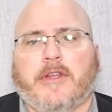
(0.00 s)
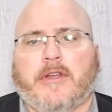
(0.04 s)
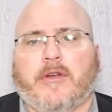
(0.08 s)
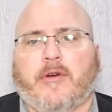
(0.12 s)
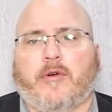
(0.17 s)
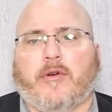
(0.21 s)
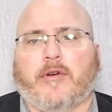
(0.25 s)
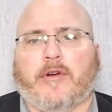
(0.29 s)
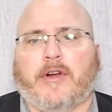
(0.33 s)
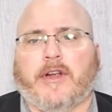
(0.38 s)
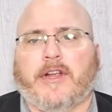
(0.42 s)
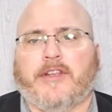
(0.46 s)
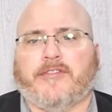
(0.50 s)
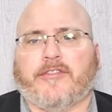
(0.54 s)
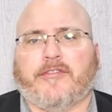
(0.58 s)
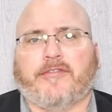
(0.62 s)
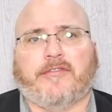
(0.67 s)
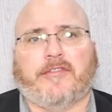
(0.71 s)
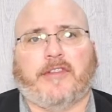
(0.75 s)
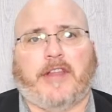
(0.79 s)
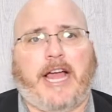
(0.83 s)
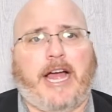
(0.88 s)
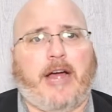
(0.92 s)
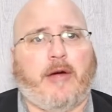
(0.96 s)
Or as a
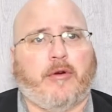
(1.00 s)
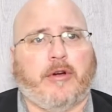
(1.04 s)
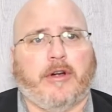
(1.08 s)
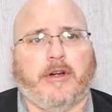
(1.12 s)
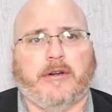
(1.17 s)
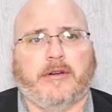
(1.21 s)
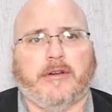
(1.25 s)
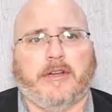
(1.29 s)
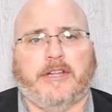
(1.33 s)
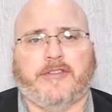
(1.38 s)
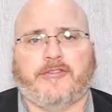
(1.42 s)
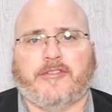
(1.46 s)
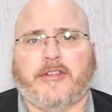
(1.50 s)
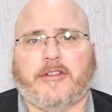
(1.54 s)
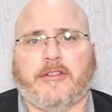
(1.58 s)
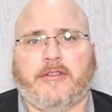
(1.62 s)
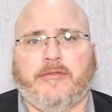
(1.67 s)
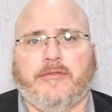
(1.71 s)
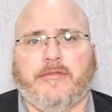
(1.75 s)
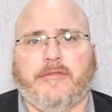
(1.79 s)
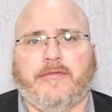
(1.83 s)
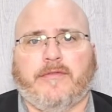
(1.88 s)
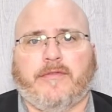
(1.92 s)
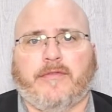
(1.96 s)
flour, it's a
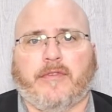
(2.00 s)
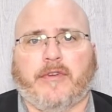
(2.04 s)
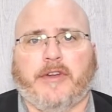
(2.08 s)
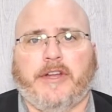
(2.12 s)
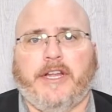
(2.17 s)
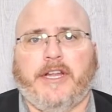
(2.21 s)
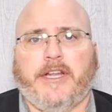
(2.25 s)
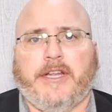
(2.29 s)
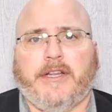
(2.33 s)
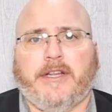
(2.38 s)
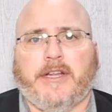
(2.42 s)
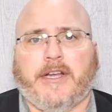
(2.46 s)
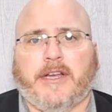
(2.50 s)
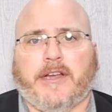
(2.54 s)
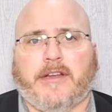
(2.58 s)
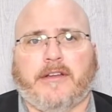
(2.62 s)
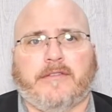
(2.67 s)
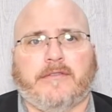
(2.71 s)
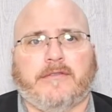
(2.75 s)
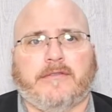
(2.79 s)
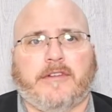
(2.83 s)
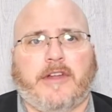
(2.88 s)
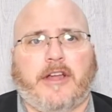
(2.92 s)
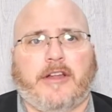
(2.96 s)
gluten-free,
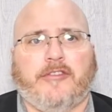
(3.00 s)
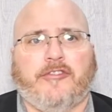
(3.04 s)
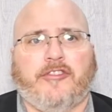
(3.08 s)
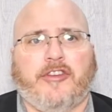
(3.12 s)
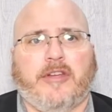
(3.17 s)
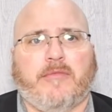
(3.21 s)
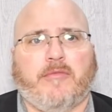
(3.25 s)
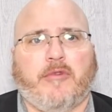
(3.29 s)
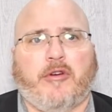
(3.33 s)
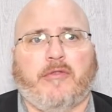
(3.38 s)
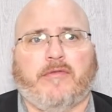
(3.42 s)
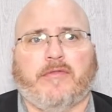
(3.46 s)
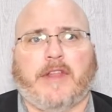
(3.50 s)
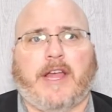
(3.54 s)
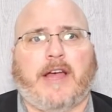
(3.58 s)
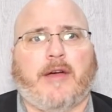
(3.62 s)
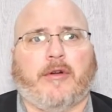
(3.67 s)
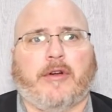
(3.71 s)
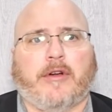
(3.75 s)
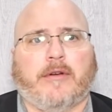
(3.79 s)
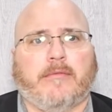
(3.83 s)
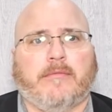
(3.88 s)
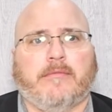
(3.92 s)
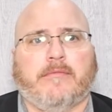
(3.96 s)
non-GMO
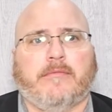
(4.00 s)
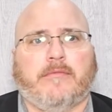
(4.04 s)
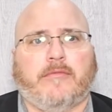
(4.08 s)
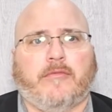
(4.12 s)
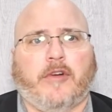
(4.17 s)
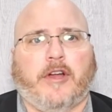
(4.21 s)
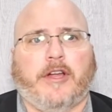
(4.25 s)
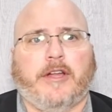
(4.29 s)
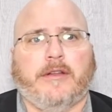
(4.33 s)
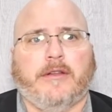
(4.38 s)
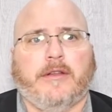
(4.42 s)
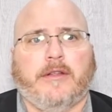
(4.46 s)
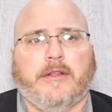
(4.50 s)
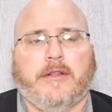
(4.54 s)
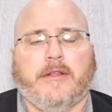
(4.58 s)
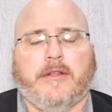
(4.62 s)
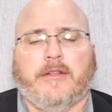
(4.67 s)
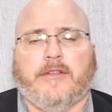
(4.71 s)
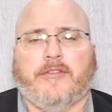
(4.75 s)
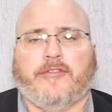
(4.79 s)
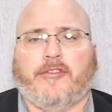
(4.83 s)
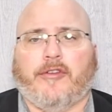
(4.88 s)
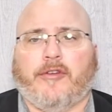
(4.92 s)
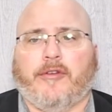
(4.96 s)
flour, right?
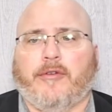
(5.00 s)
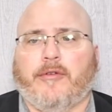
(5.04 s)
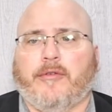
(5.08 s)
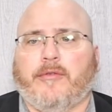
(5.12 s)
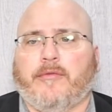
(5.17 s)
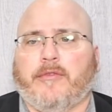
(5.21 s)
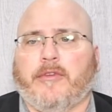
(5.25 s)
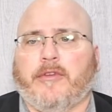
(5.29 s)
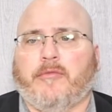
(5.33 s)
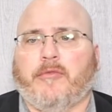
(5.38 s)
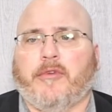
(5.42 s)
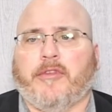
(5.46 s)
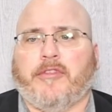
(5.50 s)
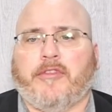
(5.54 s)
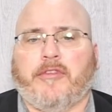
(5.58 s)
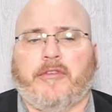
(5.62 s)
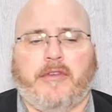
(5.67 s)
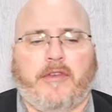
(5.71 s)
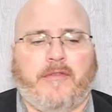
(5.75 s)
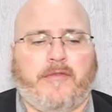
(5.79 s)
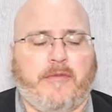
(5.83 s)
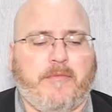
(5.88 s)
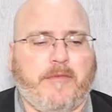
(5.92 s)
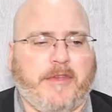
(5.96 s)
So if
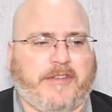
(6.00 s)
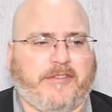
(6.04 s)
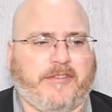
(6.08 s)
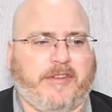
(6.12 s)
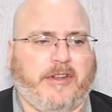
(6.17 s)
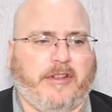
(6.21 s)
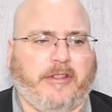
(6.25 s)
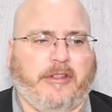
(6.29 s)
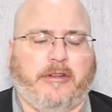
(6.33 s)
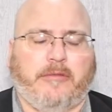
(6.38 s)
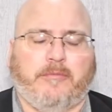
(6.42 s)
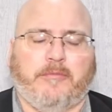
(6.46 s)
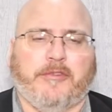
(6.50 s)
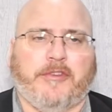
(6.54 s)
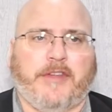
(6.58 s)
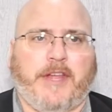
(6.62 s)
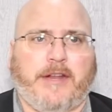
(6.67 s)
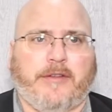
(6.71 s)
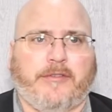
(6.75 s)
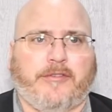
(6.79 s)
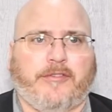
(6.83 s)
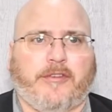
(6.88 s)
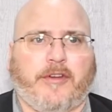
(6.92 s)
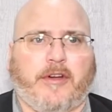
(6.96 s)
you mix it in
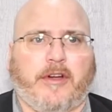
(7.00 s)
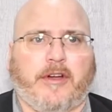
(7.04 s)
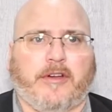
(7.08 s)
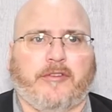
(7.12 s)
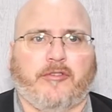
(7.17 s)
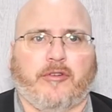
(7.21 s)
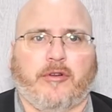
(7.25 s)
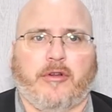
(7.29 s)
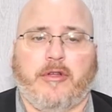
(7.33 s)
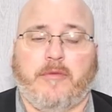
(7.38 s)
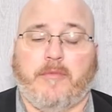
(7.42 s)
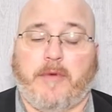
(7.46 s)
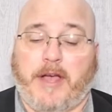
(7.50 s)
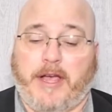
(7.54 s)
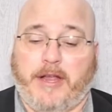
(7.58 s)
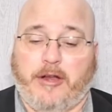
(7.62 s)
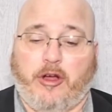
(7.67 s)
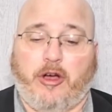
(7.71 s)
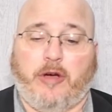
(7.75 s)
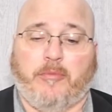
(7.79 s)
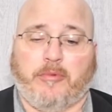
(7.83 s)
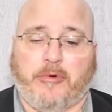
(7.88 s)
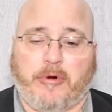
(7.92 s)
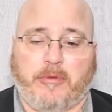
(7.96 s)
potato starch or you buy an
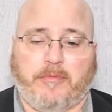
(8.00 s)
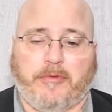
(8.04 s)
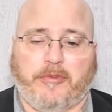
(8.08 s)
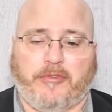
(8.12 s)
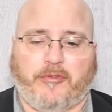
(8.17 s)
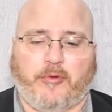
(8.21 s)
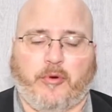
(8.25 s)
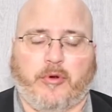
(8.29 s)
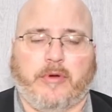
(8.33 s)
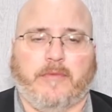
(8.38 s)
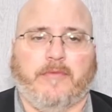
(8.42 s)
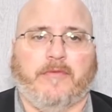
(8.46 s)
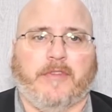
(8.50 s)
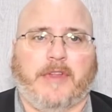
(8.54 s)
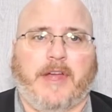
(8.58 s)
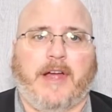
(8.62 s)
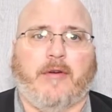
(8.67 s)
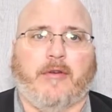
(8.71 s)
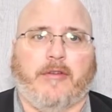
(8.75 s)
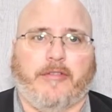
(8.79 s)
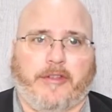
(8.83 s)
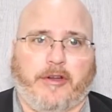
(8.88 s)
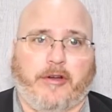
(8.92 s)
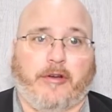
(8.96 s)
all-purpose sorghum
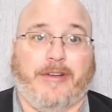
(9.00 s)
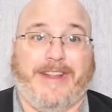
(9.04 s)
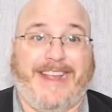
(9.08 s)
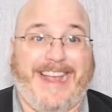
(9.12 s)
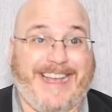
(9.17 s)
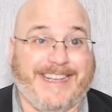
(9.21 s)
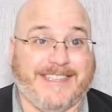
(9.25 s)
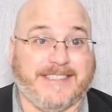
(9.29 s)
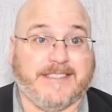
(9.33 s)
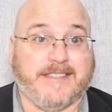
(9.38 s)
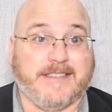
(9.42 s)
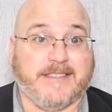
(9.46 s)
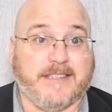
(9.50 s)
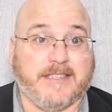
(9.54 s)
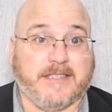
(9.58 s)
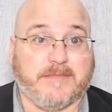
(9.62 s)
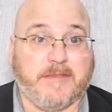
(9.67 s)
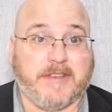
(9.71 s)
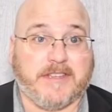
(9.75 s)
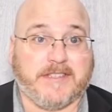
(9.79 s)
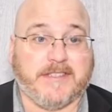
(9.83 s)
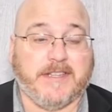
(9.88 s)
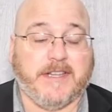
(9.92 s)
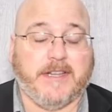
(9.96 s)
flour that already has these things
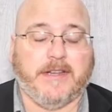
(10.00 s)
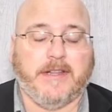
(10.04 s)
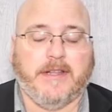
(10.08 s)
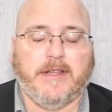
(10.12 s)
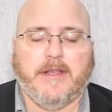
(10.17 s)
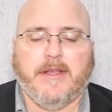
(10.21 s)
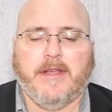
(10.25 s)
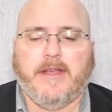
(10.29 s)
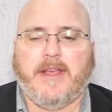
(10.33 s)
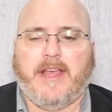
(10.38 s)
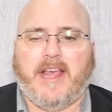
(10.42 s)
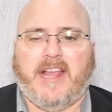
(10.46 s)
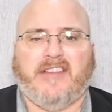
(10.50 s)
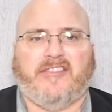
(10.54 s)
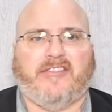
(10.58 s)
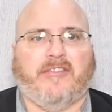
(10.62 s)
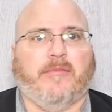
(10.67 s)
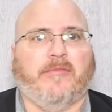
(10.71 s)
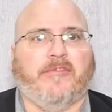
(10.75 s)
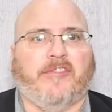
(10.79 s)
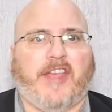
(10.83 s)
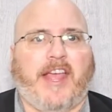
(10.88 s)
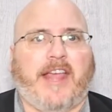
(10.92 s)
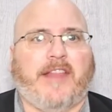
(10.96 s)
mixed in, and
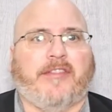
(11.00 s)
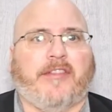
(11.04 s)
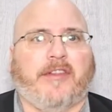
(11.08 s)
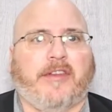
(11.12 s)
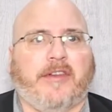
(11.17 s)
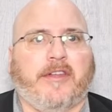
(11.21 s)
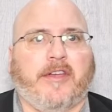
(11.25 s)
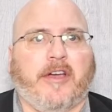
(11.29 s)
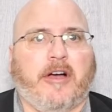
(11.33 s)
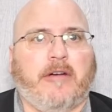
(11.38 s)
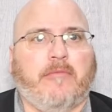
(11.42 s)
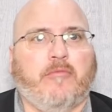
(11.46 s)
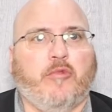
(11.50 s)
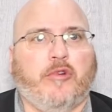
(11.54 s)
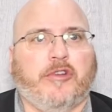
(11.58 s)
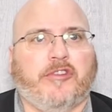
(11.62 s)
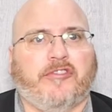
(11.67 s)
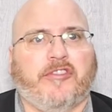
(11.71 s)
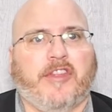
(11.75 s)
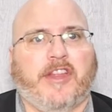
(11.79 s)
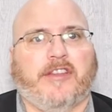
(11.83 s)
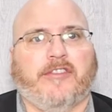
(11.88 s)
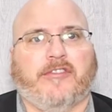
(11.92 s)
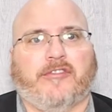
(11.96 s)
some xanthan gum,
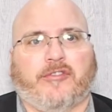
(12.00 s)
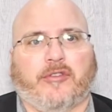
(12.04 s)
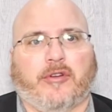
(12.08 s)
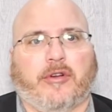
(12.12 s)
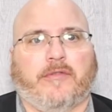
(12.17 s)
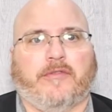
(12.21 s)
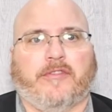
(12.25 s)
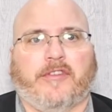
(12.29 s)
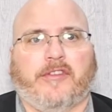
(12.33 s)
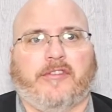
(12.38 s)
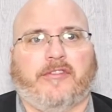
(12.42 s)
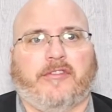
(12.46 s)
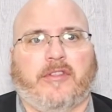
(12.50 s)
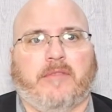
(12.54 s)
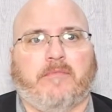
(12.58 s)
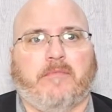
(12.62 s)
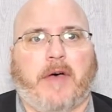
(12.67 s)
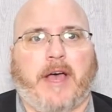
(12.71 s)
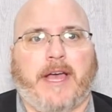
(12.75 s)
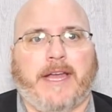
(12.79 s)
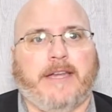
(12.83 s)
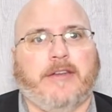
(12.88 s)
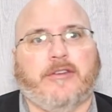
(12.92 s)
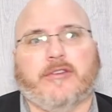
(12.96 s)
which then serves as the
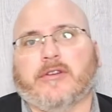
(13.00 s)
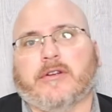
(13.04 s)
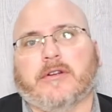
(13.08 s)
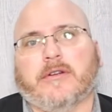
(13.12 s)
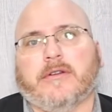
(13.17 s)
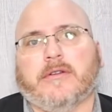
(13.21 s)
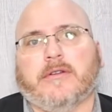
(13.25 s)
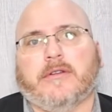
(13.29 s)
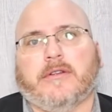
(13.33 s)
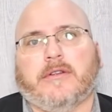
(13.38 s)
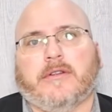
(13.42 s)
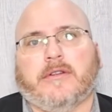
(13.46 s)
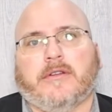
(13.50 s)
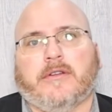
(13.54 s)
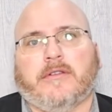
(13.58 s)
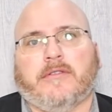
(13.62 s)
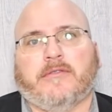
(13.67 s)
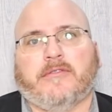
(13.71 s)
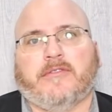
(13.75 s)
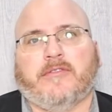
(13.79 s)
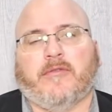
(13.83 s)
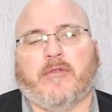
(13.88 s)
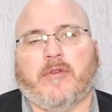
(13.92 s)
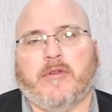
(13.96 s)
binder
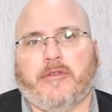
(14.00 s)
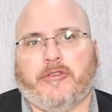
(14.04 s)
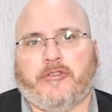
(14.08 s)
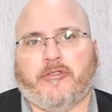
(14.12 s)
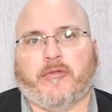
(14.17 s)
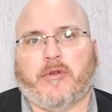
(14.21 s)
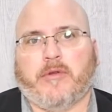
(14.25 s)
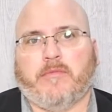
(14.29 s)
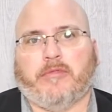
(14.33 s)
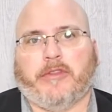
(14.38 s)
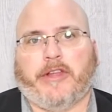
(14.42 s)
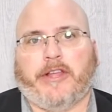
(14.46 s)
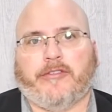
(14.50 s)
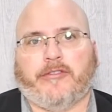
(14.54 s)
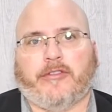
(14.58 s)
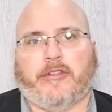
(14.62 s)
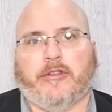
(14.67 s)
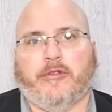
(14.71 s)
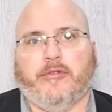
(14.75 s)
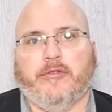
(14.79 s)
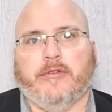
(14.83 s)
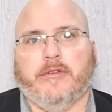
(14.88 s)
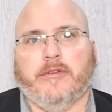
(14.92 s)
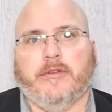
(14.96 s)
to replace
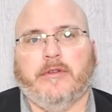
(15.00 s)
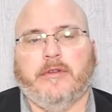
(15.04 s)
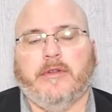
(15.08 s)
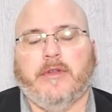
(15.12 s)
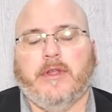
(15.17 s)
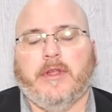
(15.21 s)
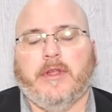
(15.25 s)
gluten,